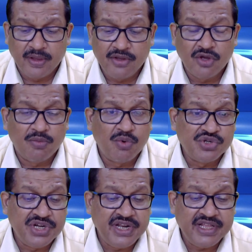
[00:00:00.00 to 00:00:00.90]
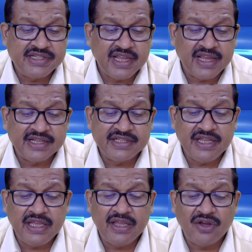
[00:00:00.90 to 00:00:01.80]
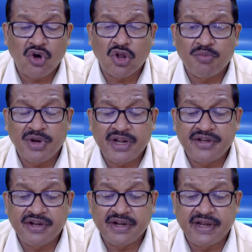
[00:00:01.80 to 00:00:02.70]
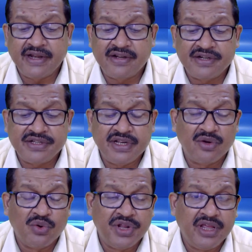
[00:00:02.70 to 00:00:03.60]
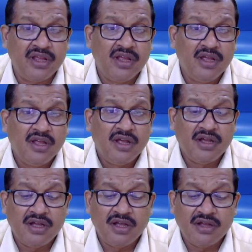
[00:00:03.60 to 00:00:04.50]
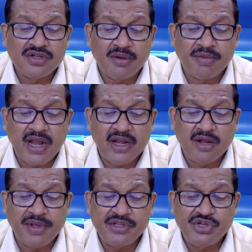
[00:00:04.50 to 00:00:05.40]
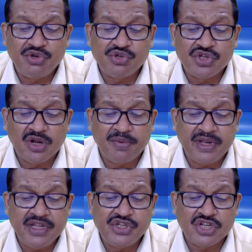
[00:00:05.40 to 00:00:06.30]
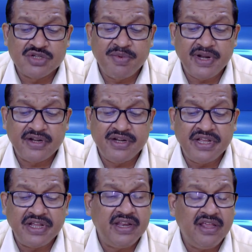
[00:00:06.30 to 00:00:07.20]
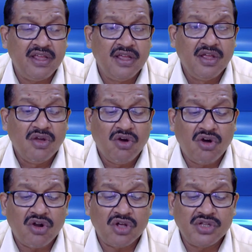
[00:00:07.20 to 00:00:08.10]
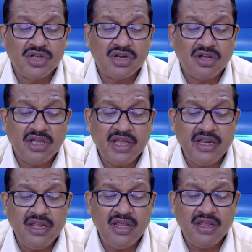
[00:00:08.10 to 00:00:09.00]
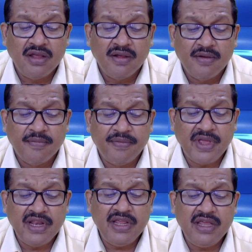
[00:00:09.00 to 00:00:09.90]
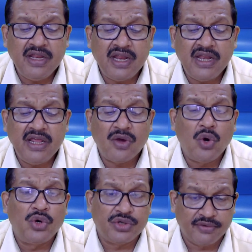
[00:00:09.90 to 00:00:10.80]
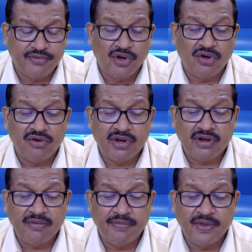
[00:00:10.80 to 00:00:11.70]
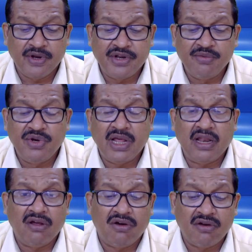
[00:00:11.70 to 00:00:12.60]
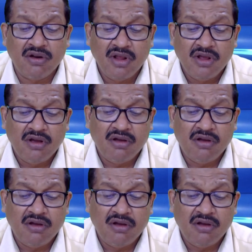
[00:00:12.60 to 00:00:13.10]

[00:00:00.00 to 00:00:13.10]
your proceedings against the corporate debtors, including some kind of execution of any judgment, decree, or other any in any court of law, tribunal or